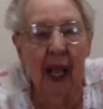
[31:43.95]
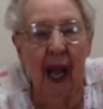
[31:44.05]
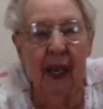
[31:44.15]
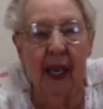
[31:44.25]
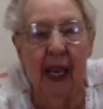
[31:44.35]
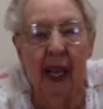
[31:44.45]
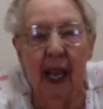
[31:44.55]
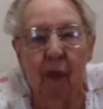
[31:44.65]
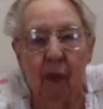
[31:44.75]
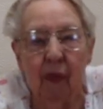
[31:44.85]
And
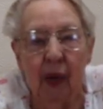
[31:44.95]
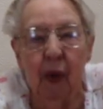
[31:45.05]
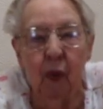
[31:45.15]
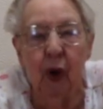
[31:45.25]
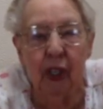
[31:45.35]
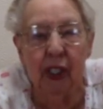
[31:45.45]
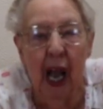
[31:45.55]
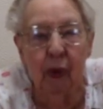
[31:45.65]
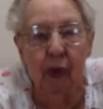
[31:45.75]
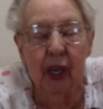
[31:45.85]
it worked
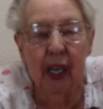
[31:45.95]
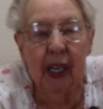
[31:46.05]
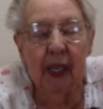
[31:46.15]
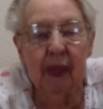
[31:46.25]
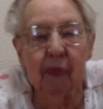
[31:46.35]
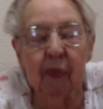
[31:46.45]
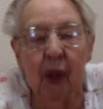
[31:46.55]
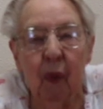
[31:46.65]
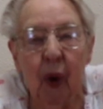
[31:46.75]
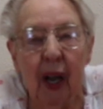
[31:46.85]
out
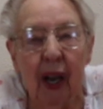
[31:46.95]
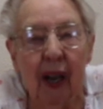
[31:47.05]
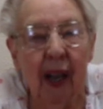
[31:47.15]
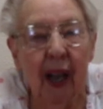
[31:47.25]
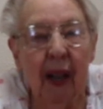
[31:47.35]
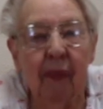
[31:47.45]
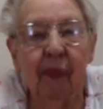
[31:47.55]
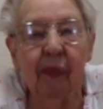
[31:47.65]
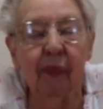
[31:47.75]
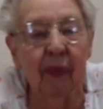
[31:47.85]
where
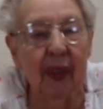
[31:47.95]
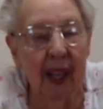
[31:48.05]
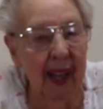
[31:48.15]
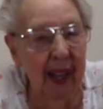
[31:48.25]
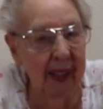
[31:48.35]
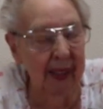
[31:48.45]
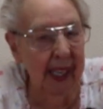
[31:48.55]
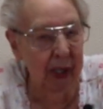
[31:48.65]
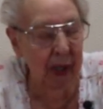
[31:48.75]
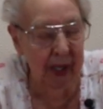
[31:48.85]

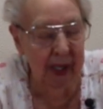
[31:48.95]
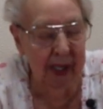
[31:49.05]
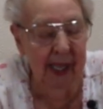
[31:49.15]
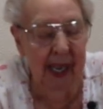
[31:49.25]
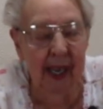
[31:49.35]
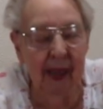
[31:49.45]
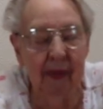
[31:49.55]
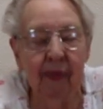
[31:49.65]
they couldn't see.